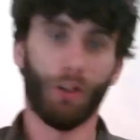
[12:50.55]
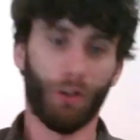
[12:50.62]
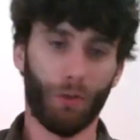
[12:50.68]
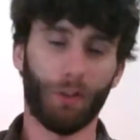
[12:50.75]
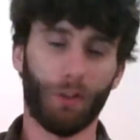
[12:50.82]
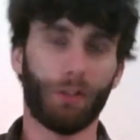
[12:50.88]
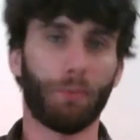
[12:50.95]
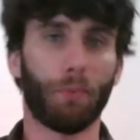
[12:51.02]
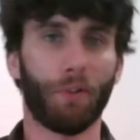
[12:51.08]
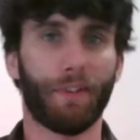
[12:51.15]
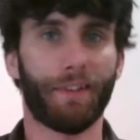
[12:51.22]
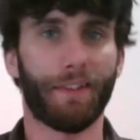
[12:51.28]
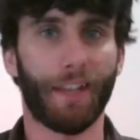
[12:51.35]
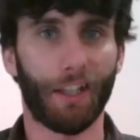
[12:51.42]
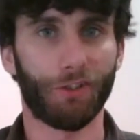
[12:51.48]
which puts
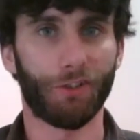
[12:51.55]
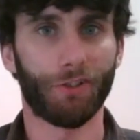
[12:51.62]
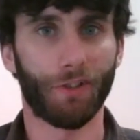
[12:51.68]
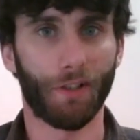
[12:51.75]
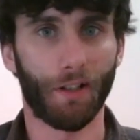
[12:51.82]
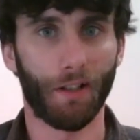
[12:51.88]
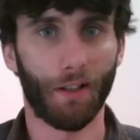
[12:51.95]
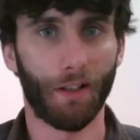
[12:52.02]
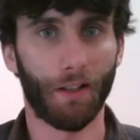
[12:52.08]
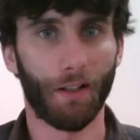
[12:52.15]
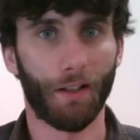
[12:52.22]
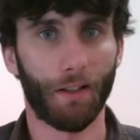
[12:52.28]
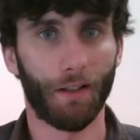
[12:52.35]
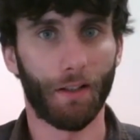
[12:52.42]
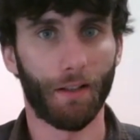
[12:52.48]
tension on
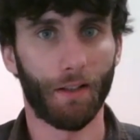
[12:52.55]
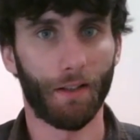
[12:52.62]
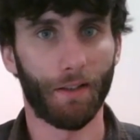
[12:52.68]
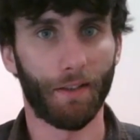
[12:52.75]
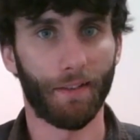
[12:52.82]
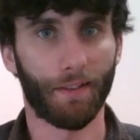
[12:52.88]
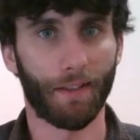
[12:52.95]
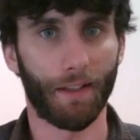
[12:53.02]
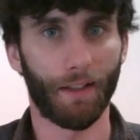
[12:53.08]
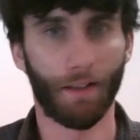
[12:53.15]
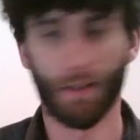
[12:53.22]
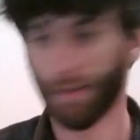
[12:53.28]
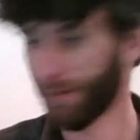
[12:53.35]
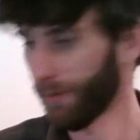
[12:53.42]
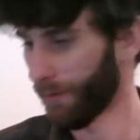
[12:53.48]
the skin.
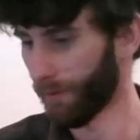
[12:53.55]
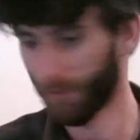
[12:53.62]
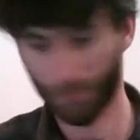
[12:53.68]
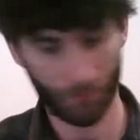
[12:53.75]
So